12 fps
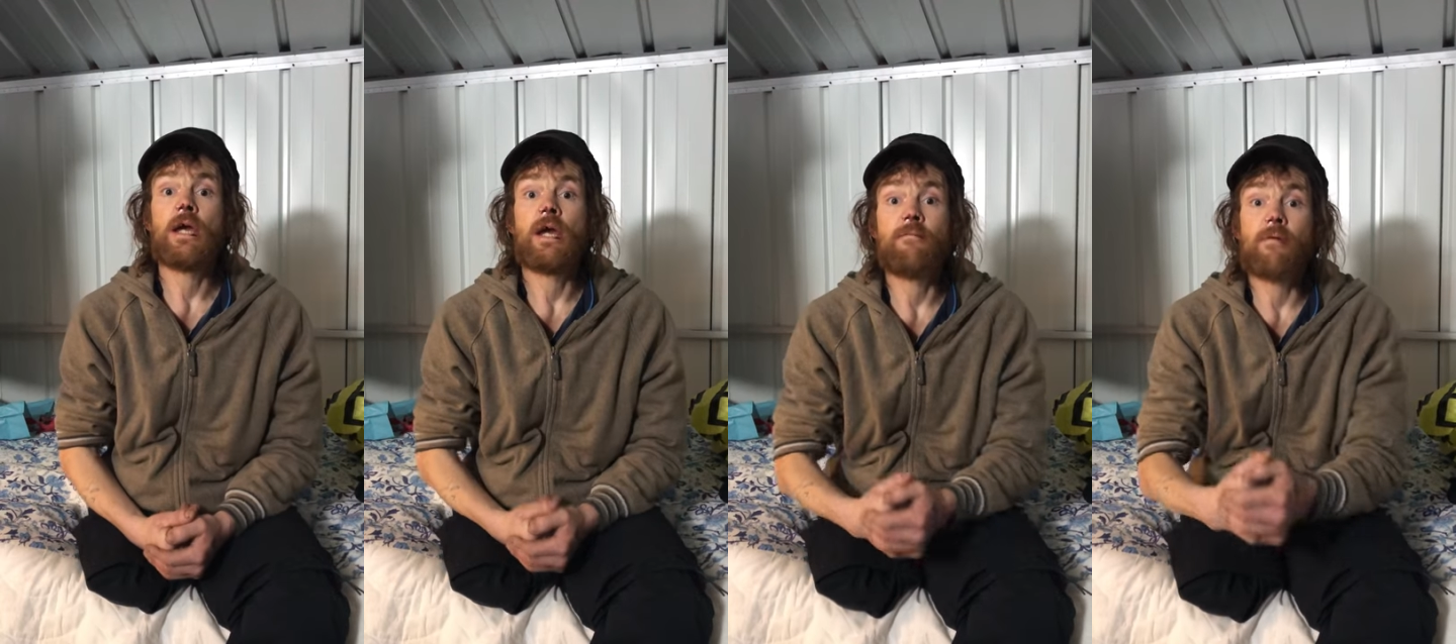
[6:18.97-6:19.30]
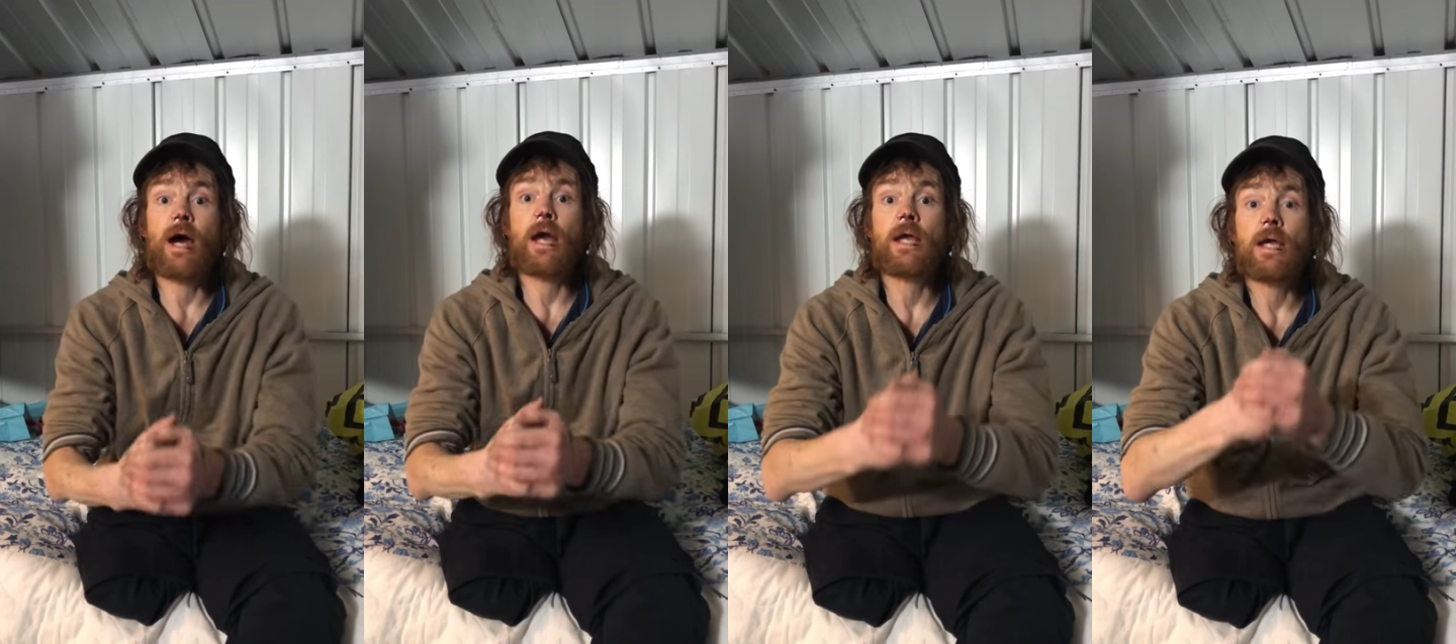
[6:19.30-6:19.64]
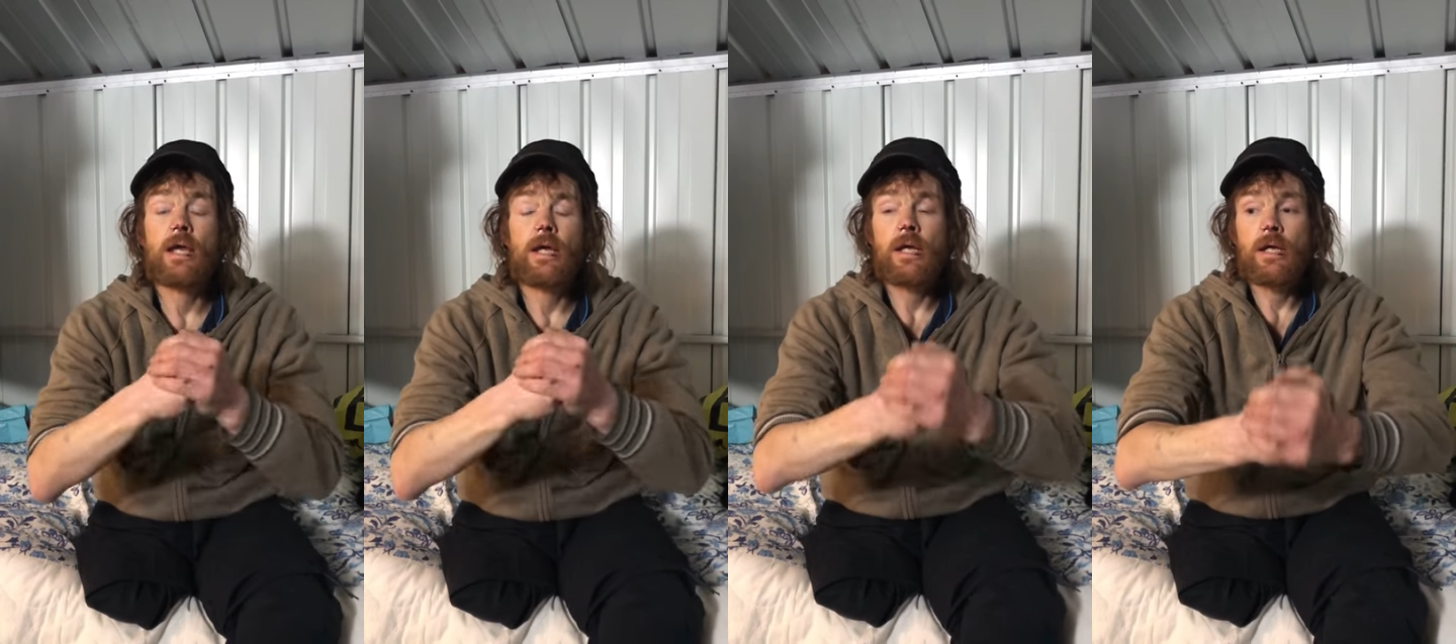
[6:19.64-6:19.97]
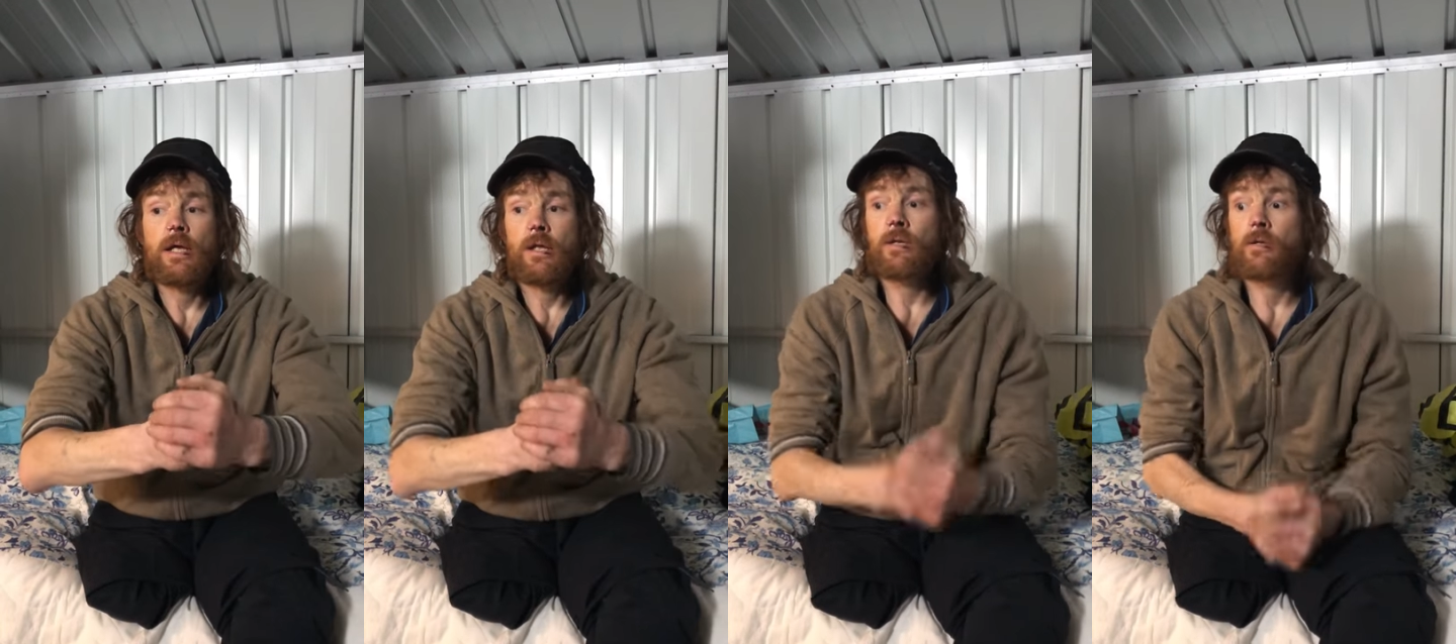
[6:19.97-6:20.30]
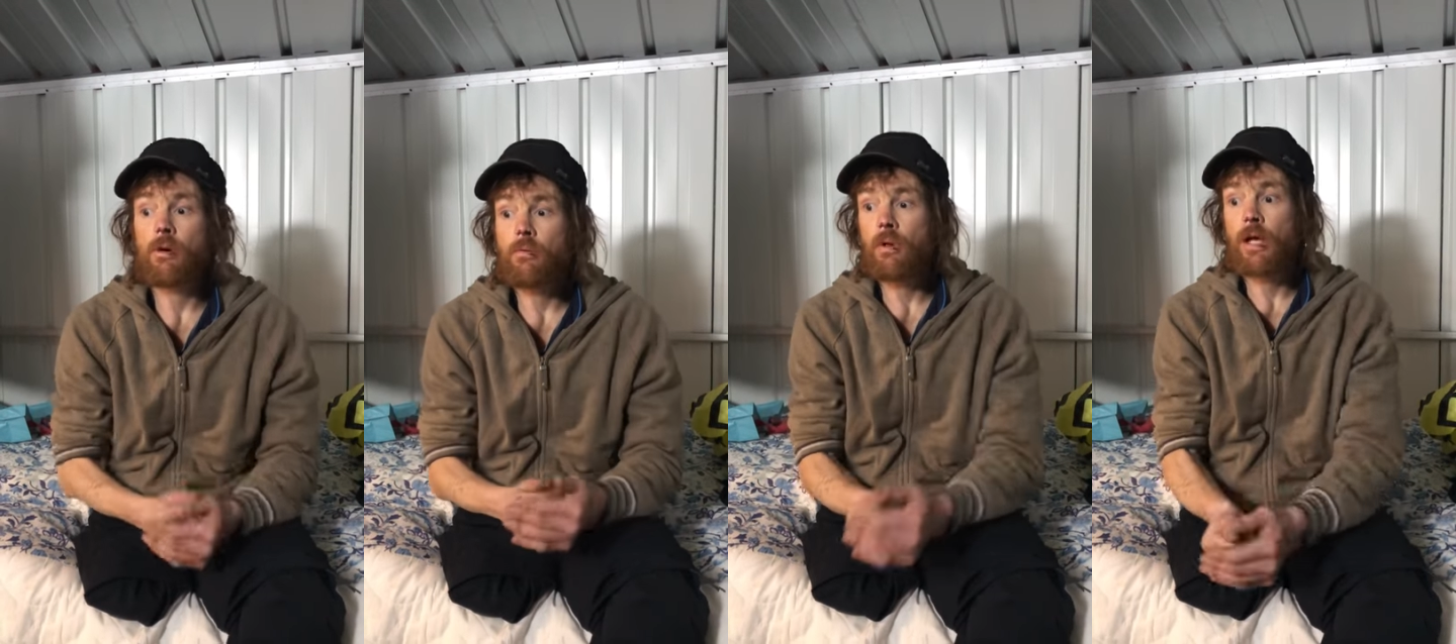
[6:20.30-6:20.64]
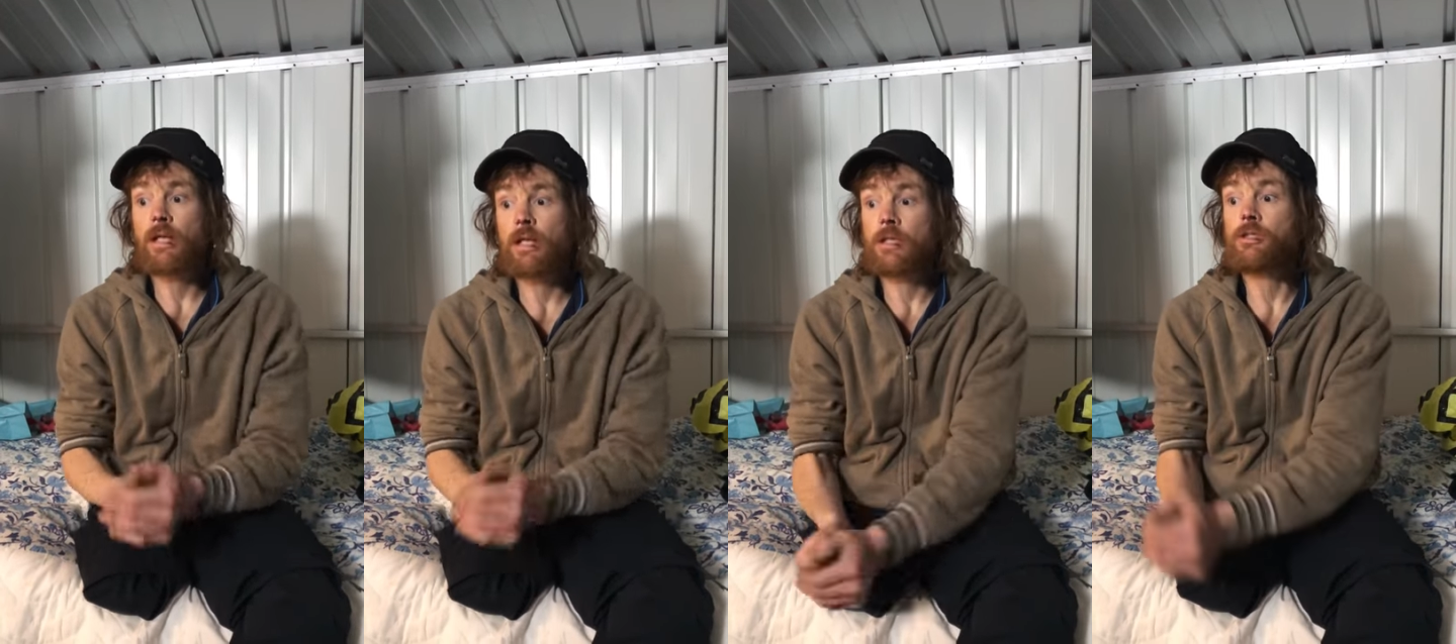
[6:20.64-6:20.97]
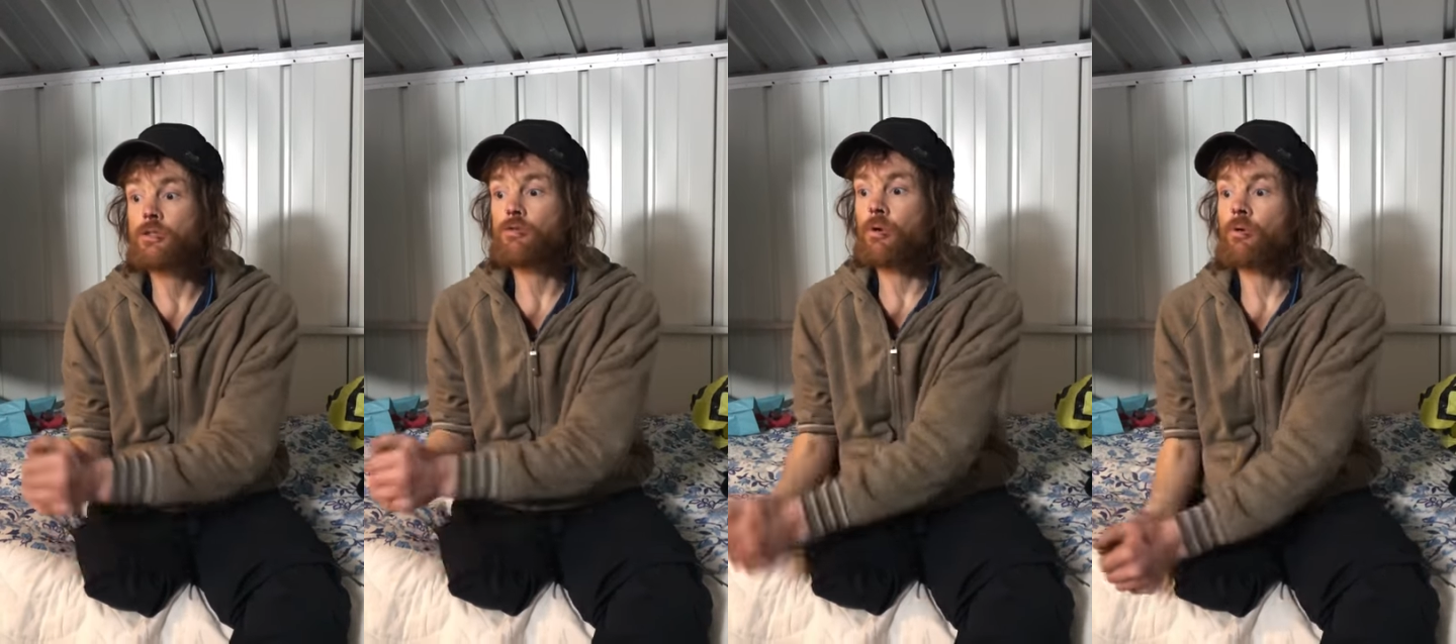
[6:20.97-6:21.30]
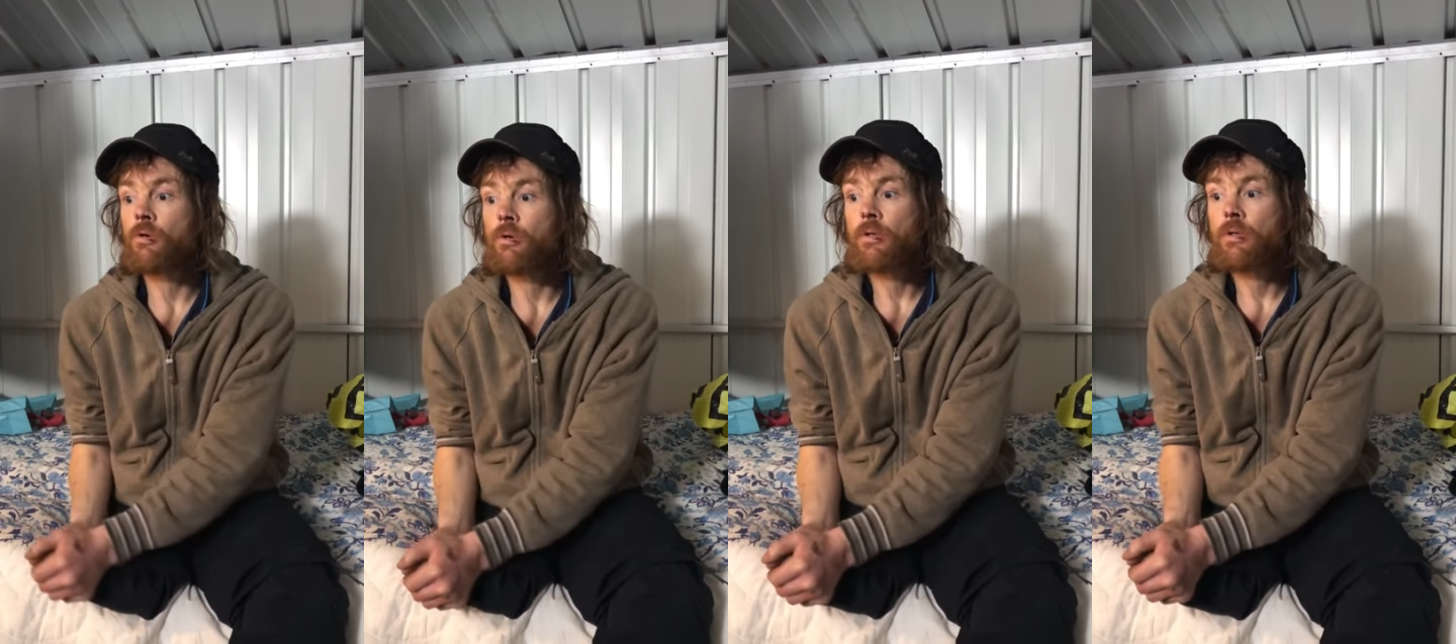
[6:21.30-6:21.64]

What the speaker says: If I don't get this done,